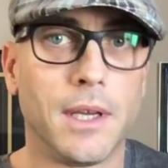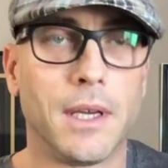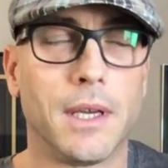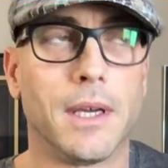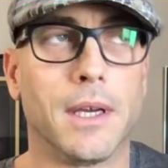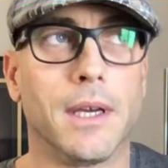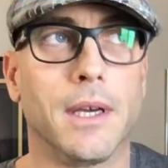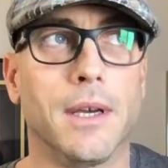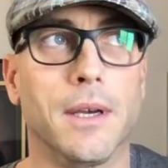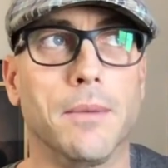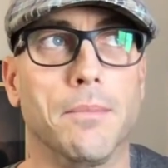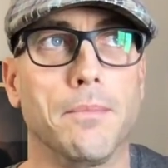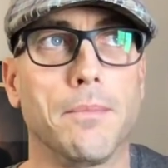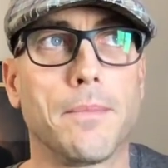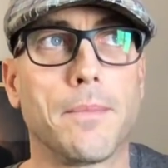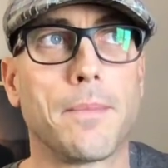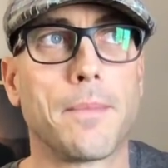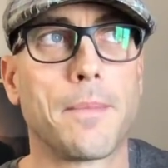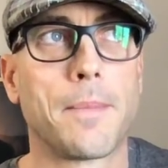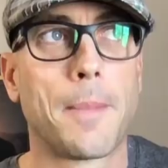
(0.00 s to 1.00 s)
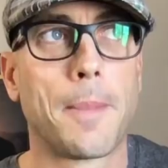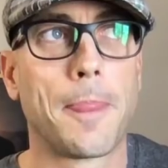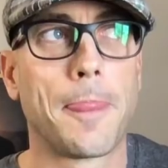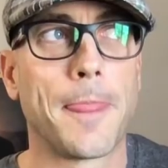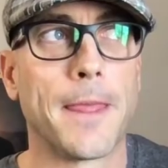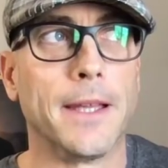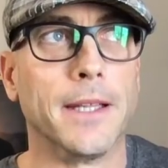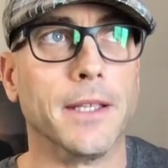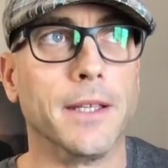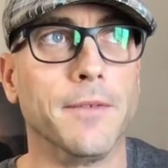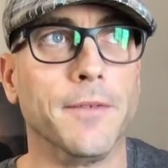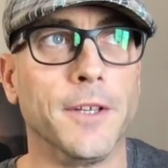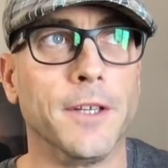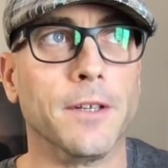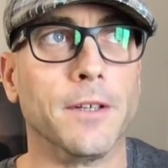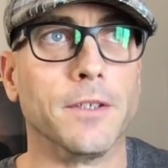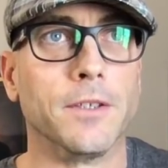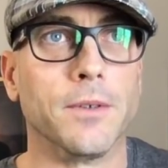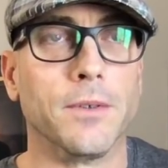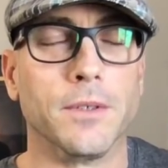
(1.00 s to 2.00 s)
Um, and live
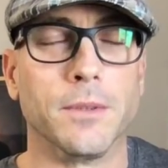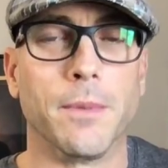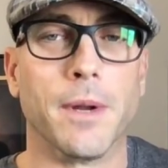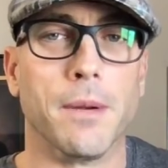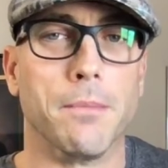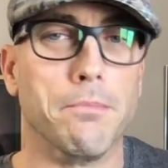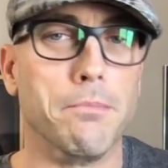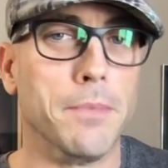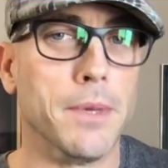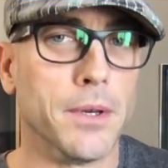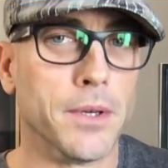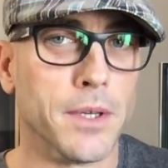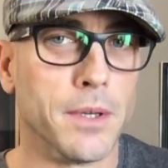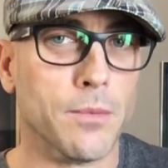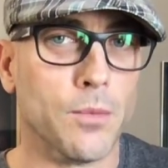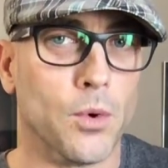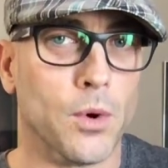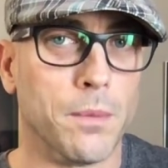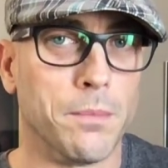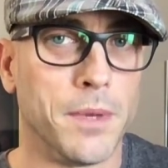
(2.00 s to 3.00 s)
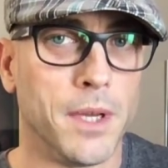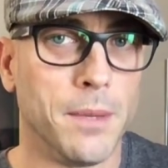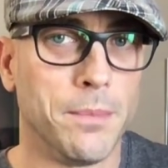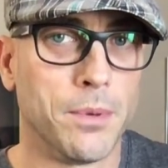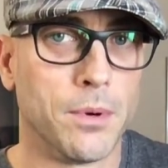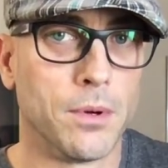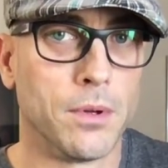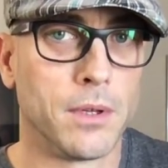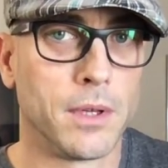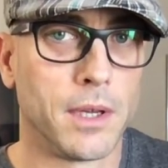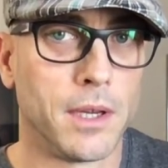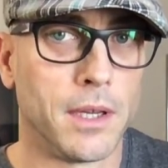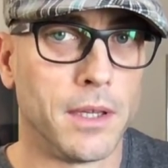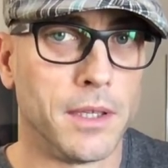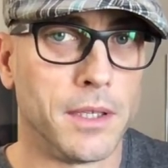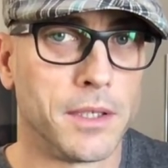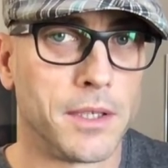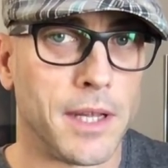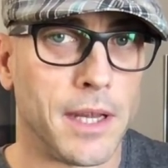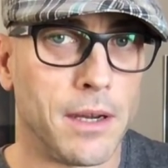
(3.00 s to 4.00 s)
here. So there's about a million more people in
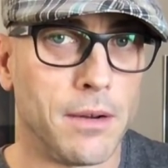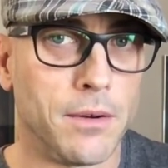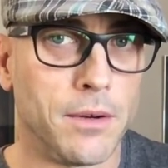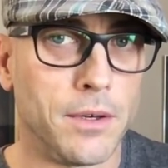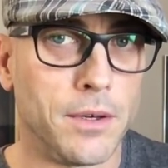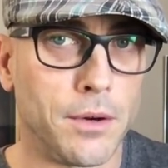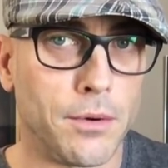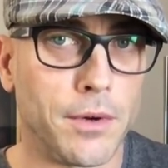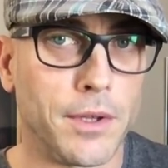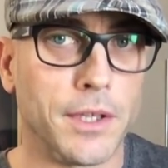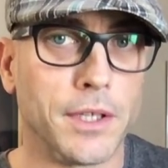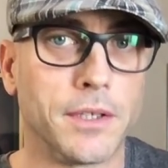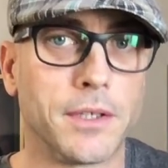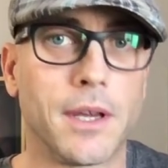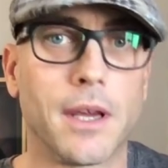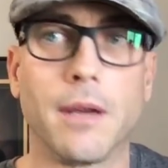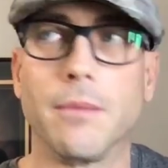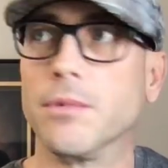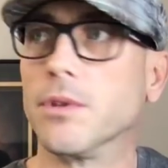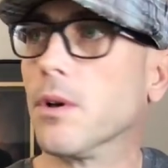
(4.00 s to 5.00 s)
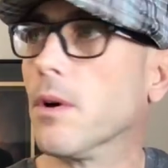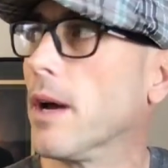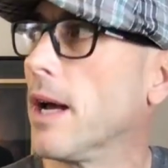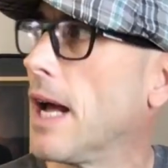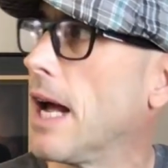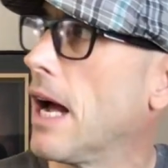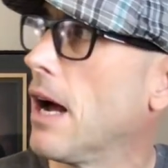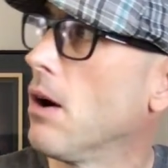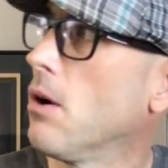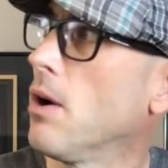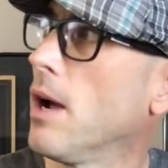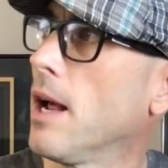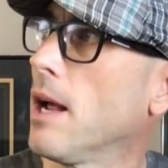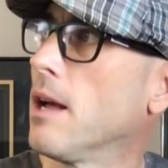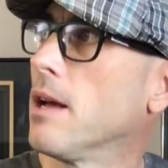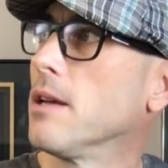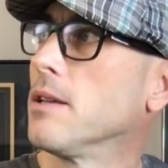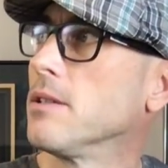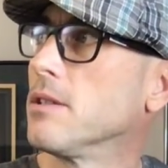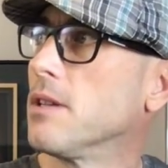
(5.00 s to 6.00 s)
this town during this time. So how
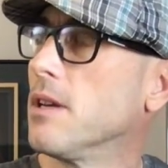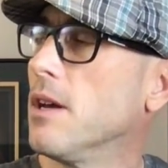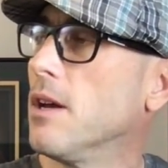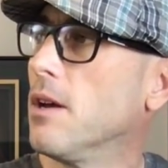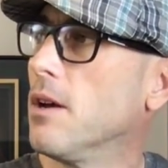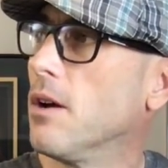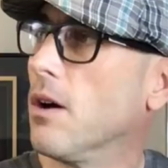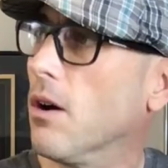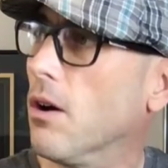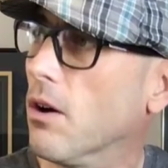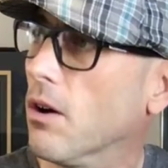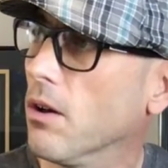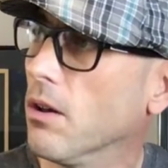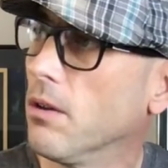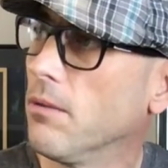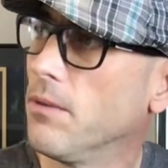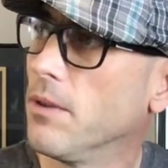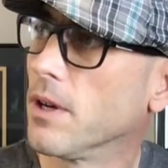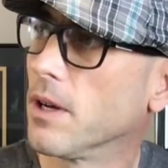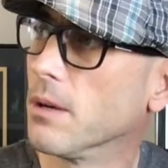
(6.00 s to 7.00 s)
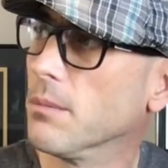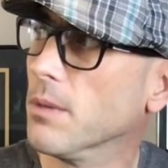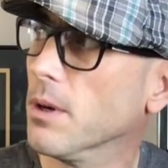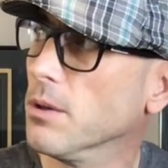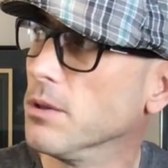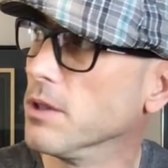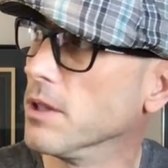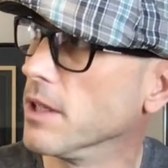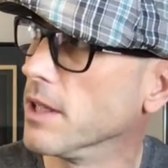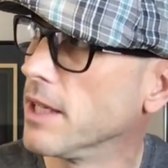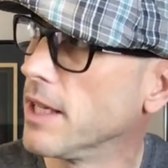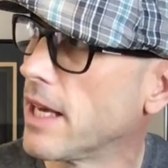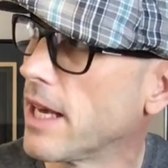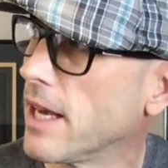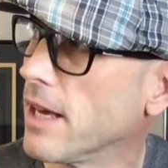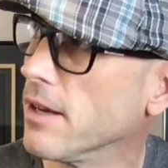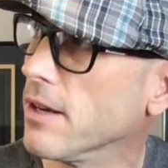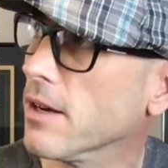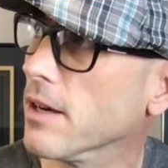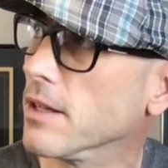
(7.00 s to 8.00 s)
has all of the commotion and
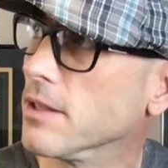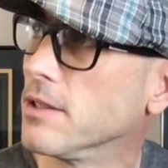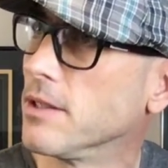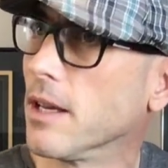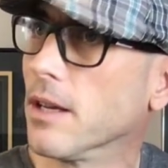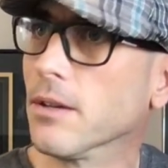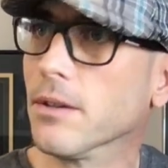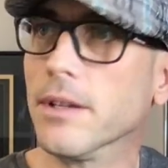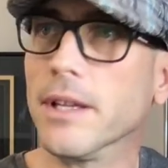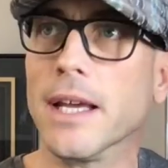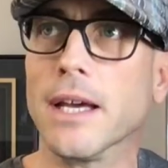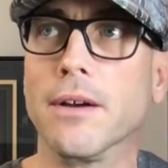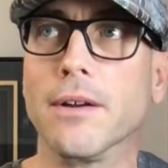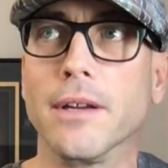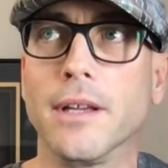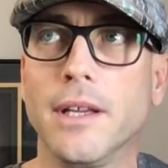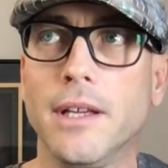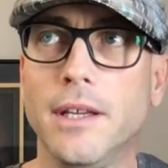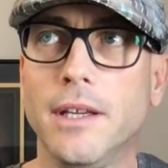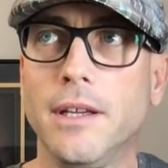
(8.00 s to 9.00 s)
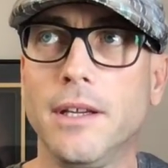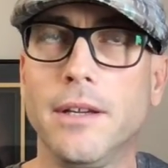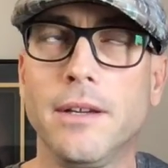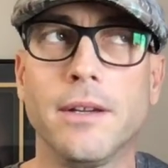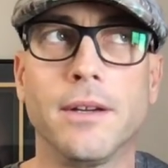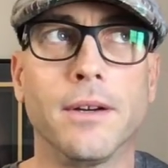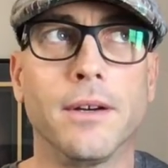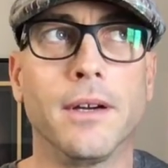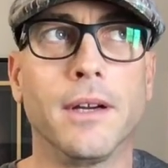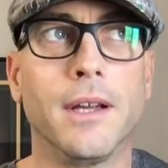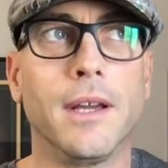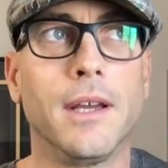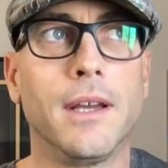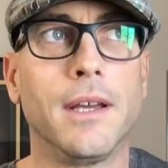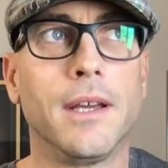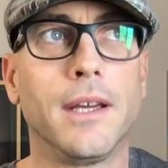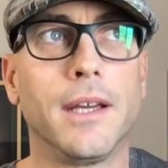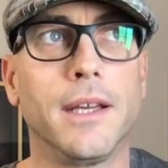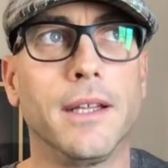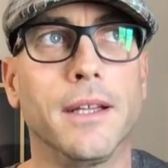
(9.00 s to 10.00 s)
chaos settled down here
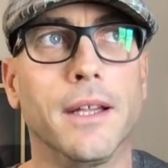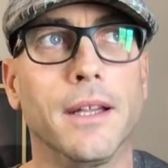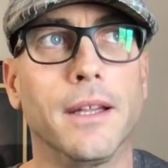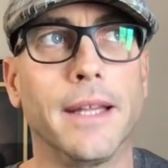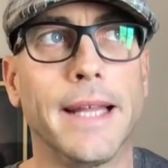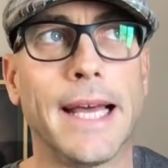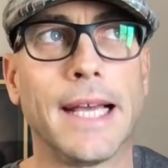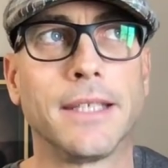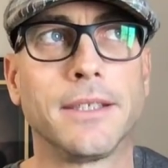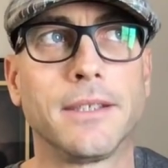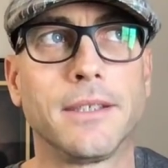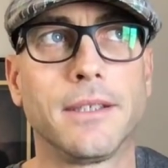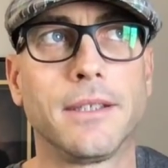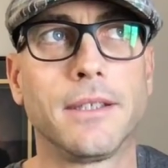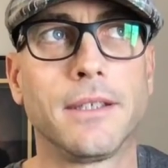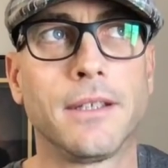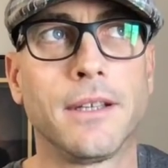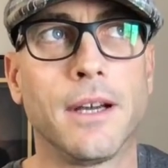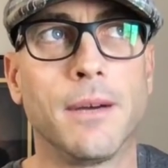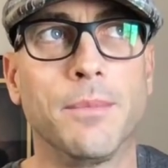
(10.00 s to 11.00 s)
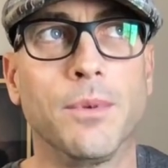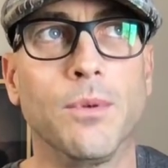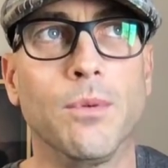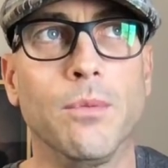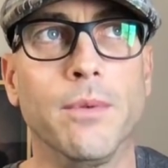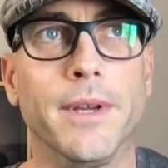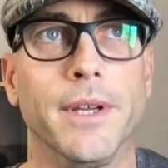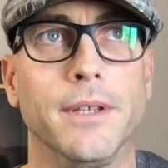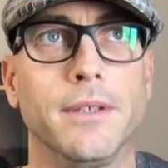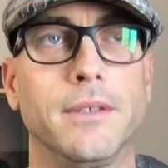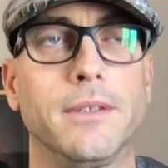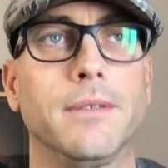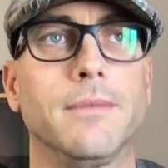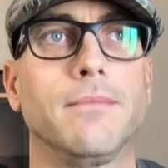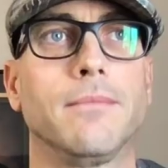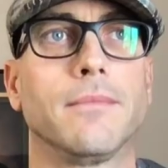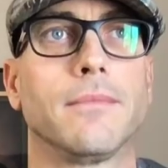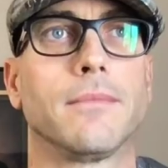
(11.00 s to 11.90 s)
in the last couple weeks.